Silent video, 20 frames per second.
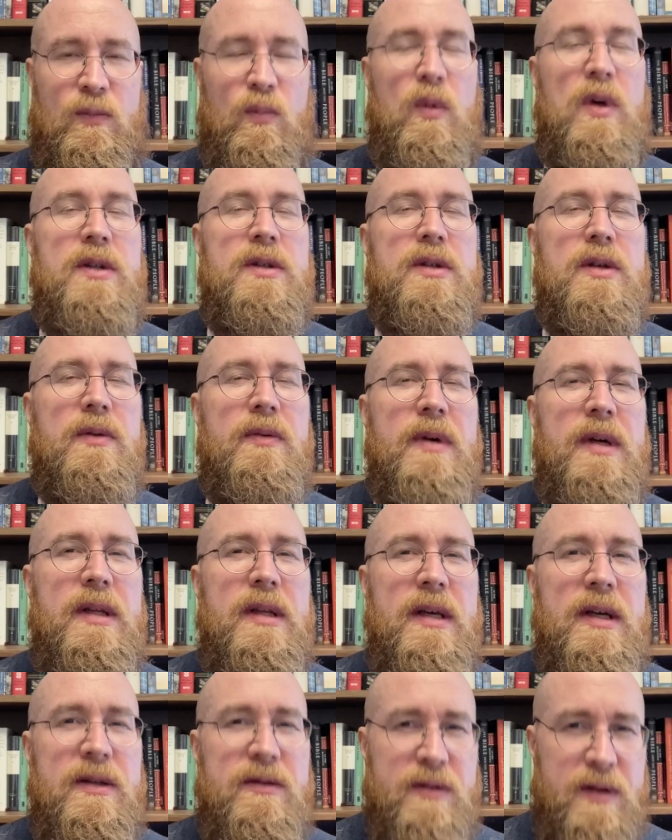Once you read
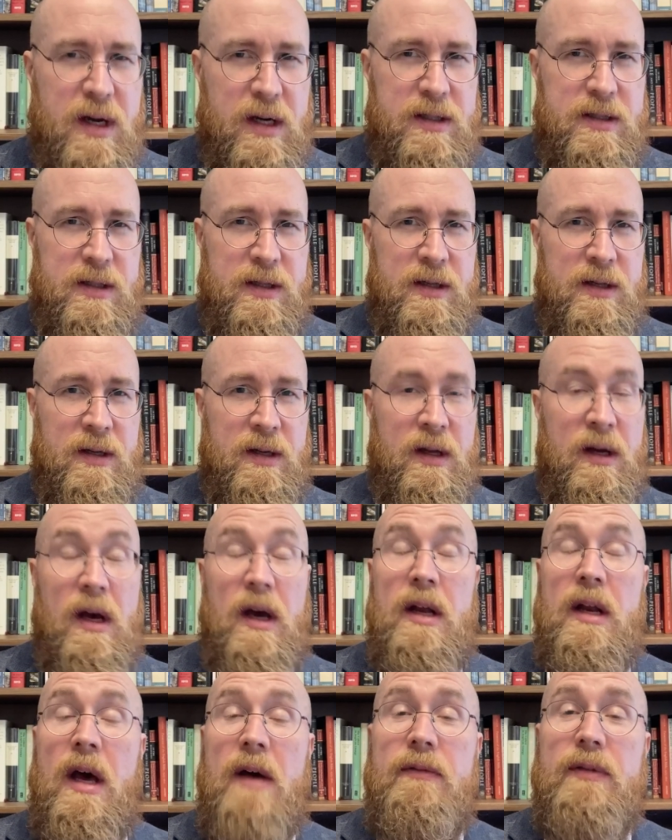the introduction
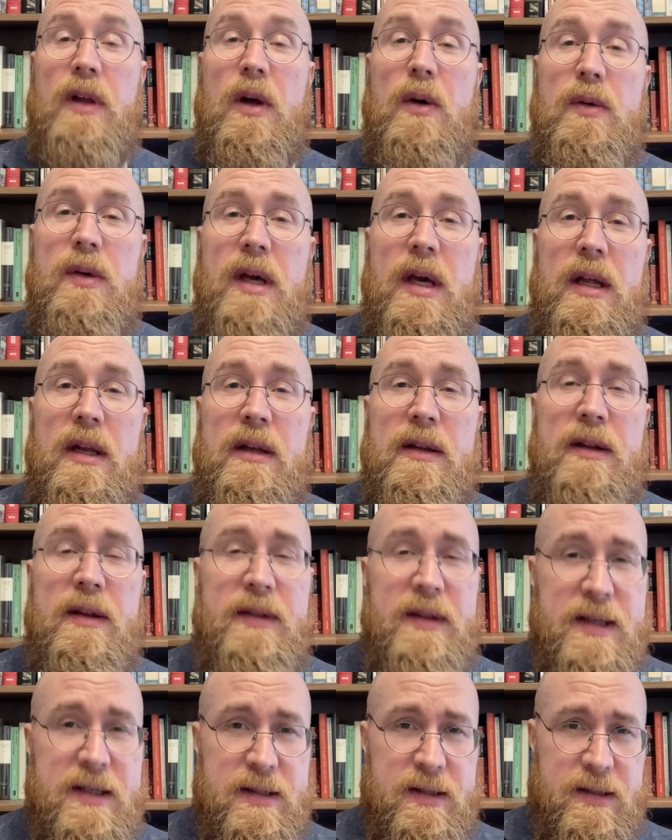and have located the
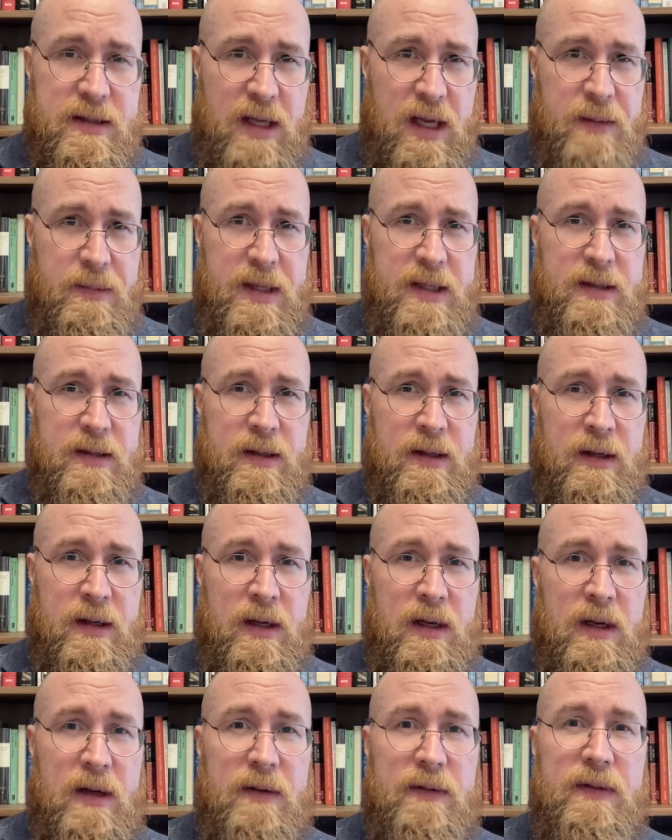thesis statement,
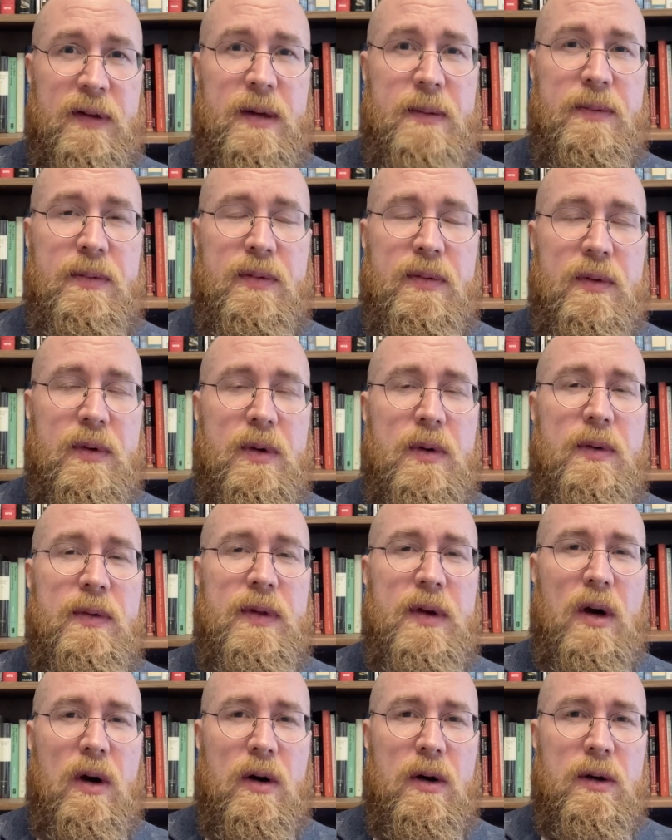flip through
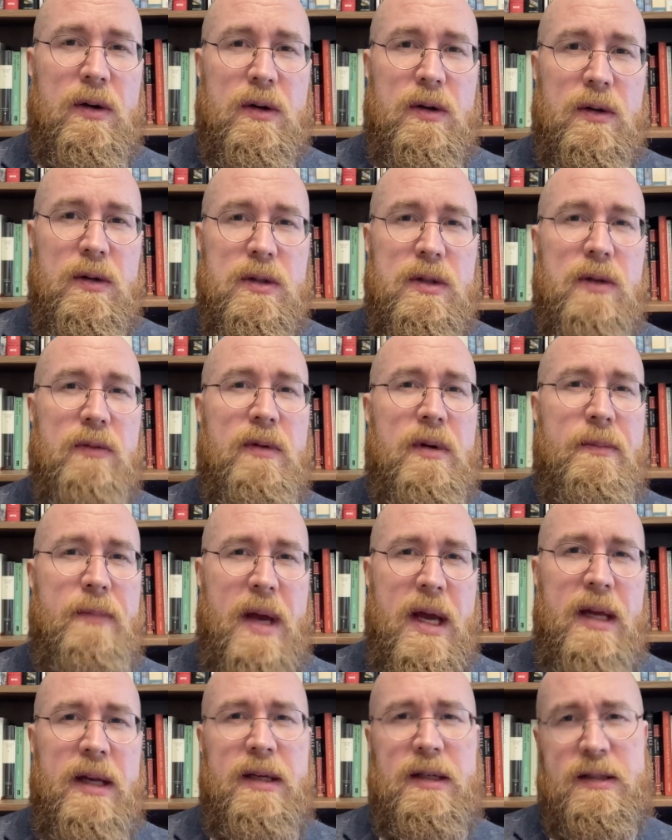the article's
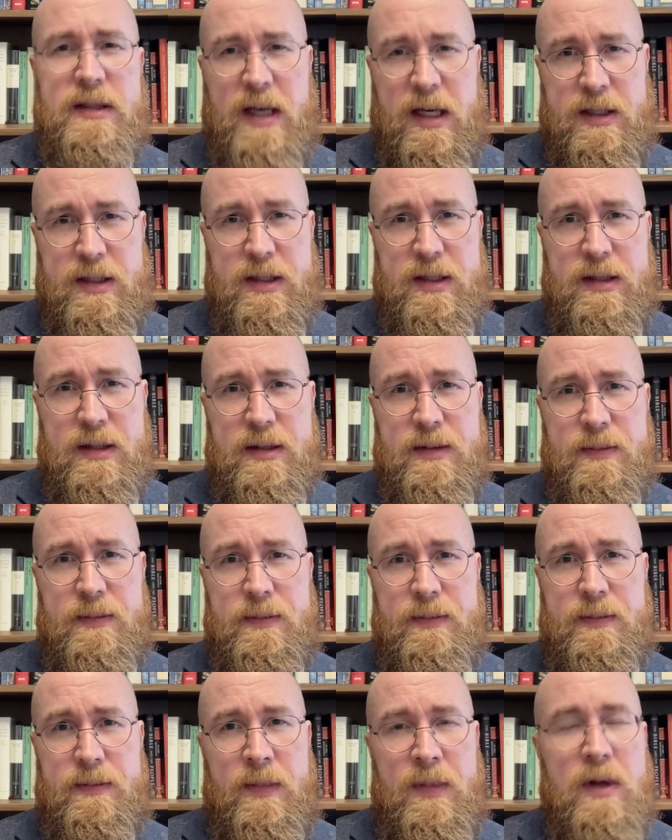remaining sections.
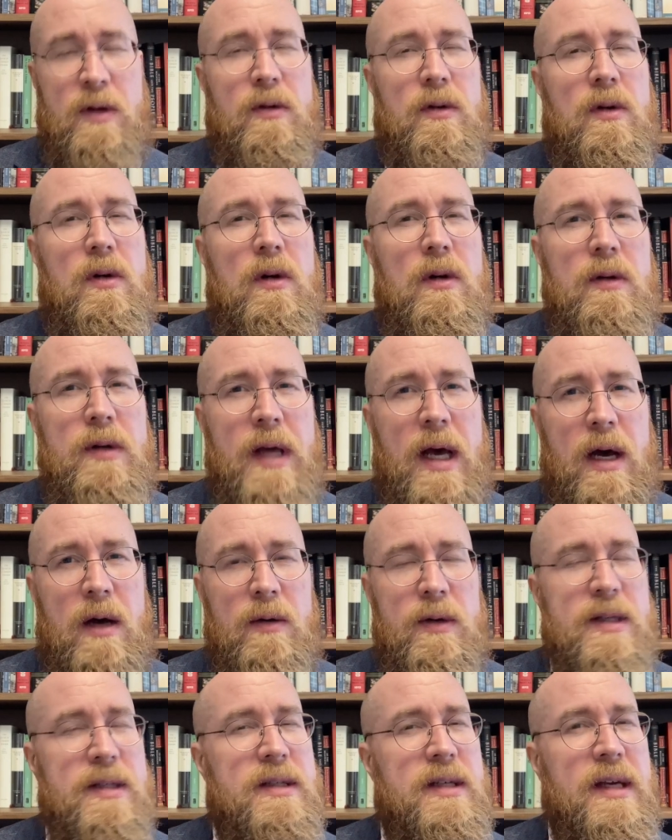Your goal now
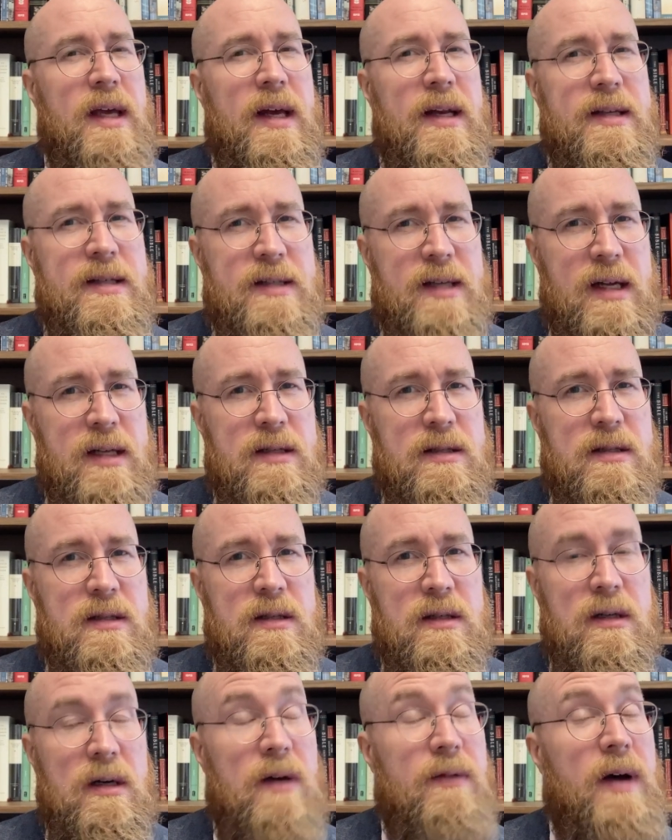is to get a sense
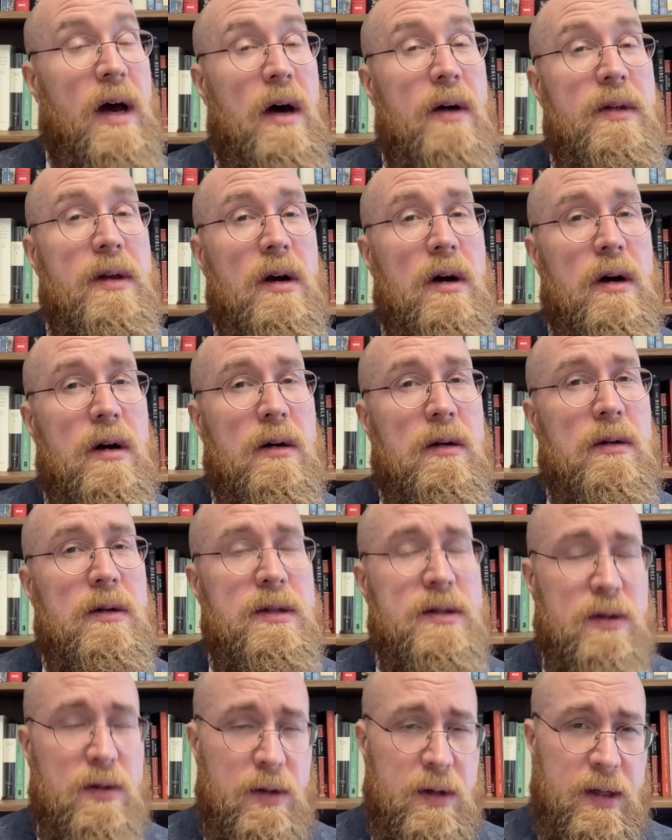of how the article is
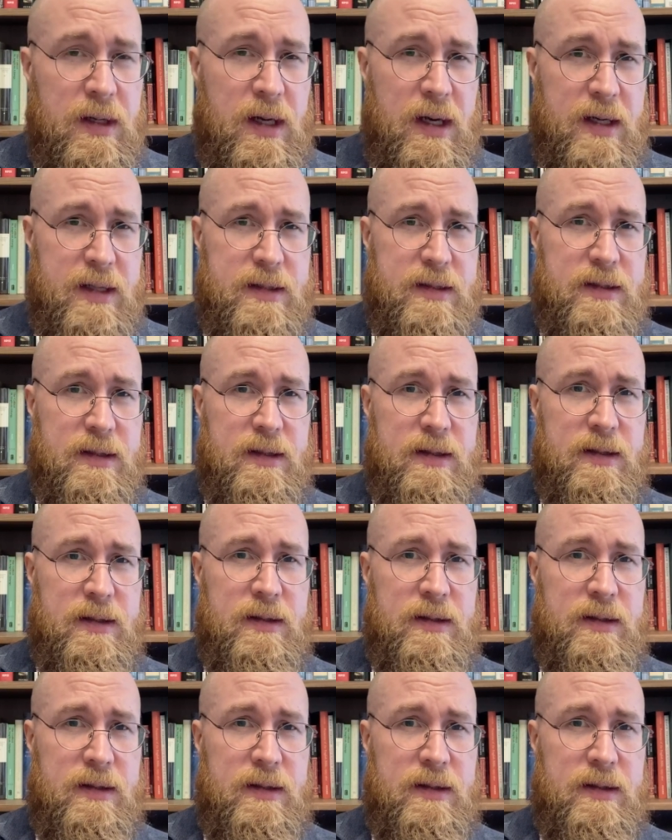organized.